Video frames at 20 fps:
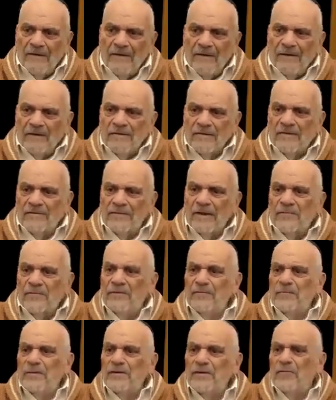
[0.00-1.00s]
So that
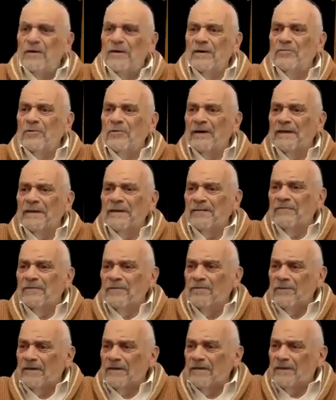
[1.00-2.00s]
would be one way of
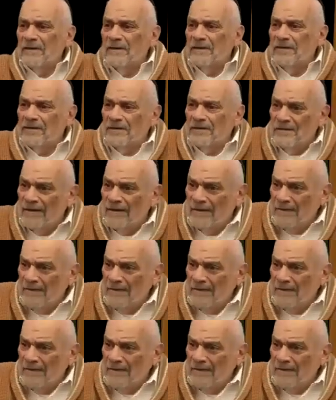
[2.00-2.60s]
looking here,